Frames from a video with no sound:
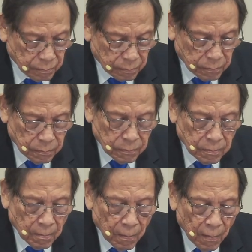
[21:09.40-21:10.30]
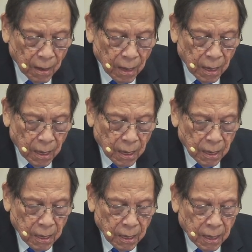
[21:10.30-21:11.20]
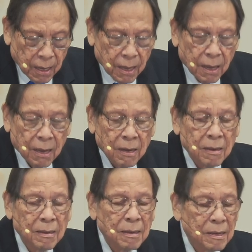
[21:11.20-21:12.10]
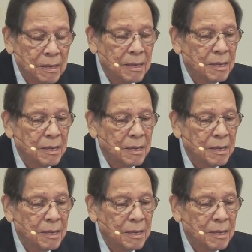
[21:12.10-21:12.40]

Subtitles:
(no one is talking)